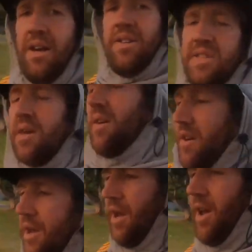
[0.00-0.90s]

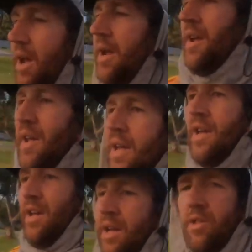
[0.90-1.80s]
So,
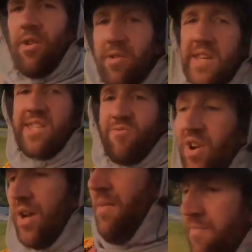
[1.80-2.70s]
longest
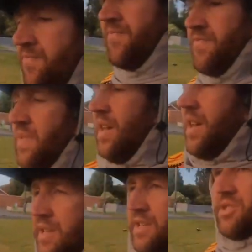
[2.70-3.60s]
run
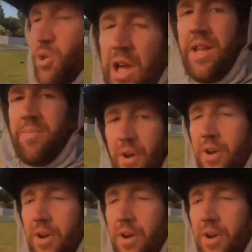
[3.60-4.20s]
in this training